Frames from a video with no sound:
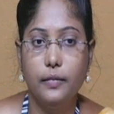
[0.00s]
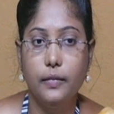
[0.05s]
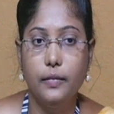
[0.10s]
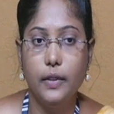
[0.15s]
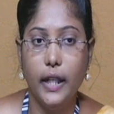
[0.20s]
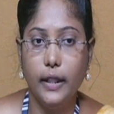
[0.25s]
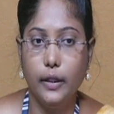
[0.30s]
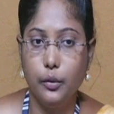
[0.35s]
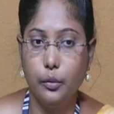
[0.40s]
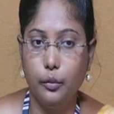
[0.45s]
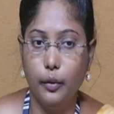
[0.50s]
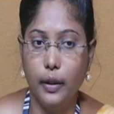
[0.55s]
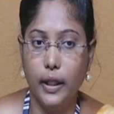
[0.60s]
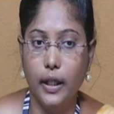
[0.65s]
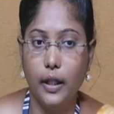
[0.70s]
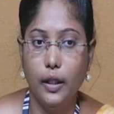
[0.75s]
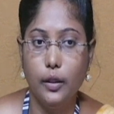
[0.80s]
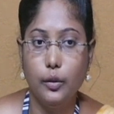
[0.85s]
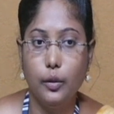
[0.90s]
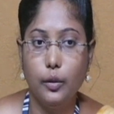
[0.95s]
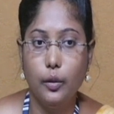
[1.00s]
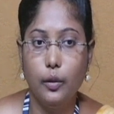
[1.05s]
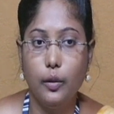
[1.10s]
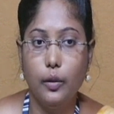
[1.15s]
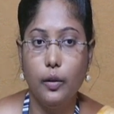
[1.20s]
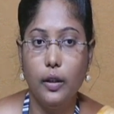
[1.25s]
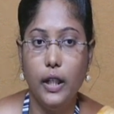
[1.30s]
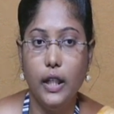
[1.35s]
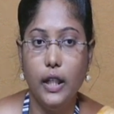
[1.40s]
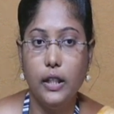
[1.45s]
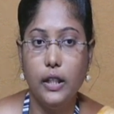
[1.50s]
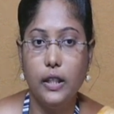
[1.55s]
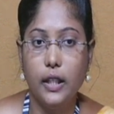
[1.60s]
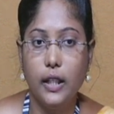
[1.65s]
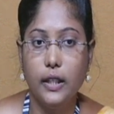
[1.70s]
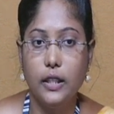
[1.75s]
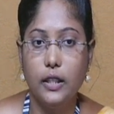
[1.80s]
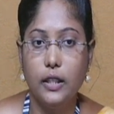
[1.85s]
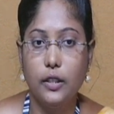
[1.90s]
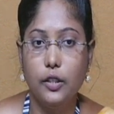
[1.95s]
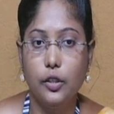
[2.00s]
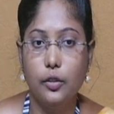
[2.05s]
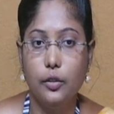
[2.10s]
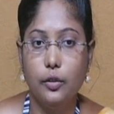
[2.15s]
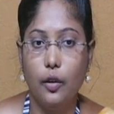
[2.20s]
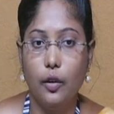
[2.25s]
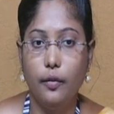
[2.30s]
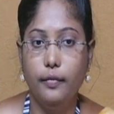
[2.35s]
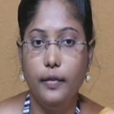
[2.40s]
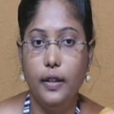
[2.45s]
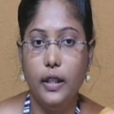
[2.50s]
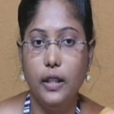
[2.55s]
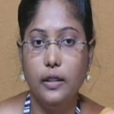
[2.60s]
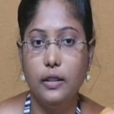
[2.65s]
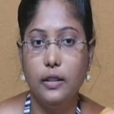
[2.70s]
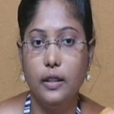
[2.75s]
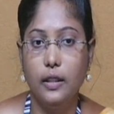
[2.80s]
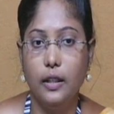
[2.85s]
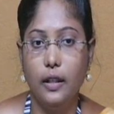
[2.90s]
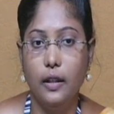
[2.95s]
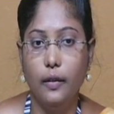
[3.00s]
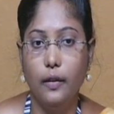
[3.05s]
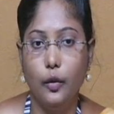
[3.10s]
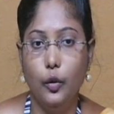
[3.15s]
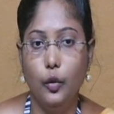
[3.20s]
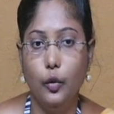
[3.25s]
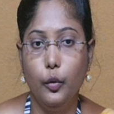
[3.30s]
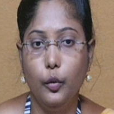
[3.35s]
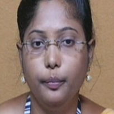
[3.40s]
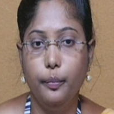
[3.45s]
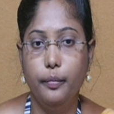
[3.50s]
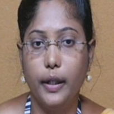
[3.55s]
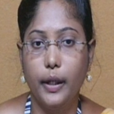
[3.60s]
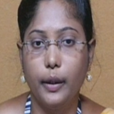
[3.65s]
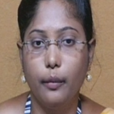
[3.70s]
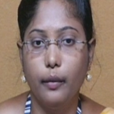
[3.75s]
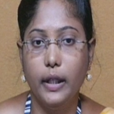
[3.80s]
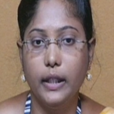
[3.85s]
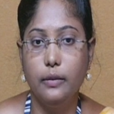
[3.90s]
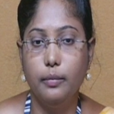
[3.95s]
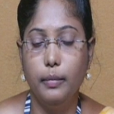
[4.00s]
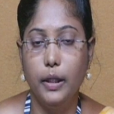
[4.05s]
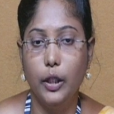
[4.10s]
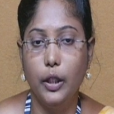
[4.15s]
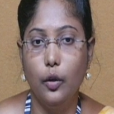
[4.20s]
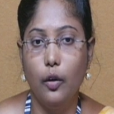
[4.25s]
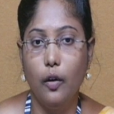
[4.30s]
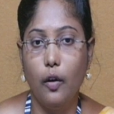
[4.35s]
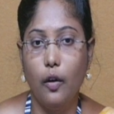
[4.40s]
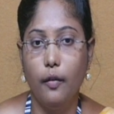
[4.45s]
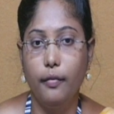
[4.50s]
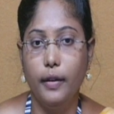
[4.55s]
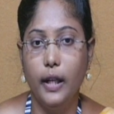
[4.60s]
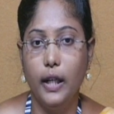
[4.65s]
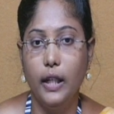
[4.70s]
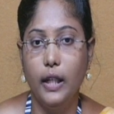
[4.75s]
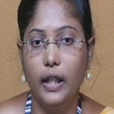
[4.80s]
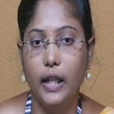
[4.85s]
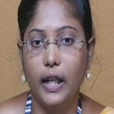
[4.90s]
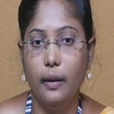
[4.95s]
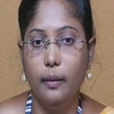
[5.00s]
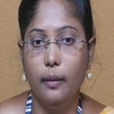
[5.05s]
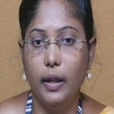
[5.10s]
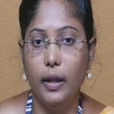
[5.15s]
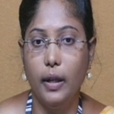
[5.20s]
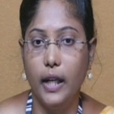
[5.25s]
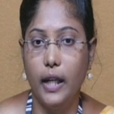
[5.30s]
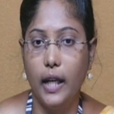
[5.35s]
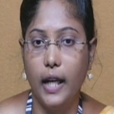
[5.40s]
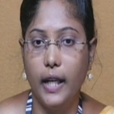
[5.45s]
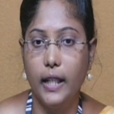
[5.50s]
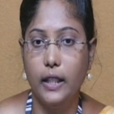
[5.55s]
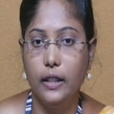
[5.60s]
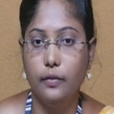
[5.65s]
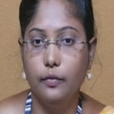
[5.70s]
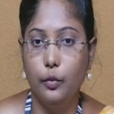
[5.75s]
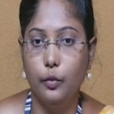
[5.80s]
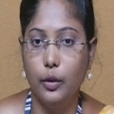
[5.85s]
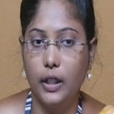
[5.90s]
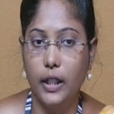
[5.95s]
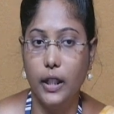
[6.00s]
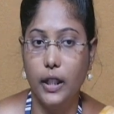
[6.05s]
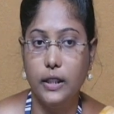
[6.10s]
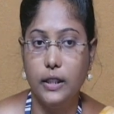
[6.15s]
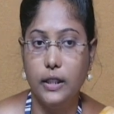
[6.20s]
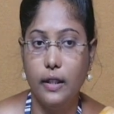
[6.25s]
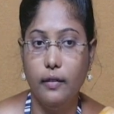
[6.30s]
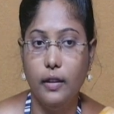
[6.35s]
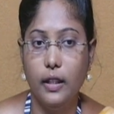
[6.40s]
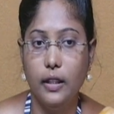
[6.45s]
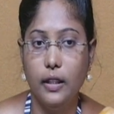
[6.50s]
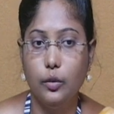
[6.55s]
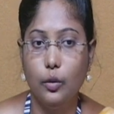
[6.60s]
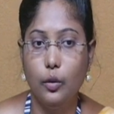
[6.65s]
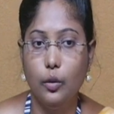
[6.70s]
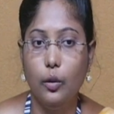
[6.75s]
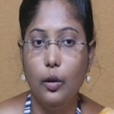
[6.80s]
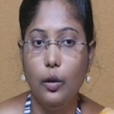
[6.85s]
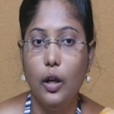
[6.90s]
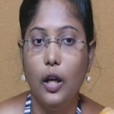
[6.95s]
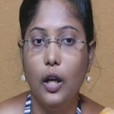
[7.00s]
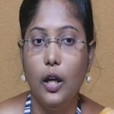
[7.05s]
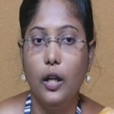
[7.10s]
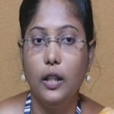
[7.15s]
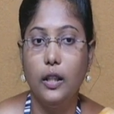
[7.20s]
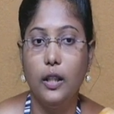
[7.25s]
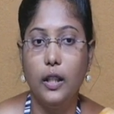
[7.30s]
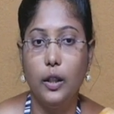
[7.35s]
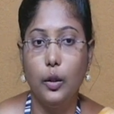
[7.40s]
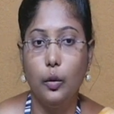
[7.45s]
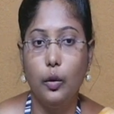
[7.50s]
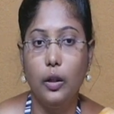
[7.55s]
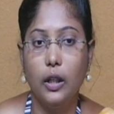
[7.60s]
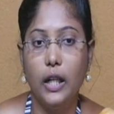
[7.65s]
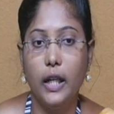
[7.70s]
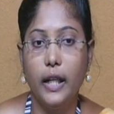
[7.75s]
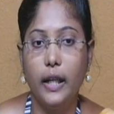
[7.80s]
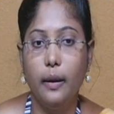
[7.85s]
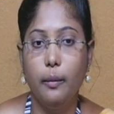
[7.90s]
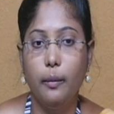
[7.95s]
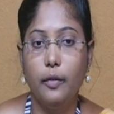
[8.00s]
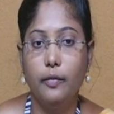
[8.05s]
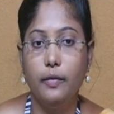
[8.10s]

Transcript: n square. So each execution of this loop requires big O of n time at lines 14 and 17. So the total time of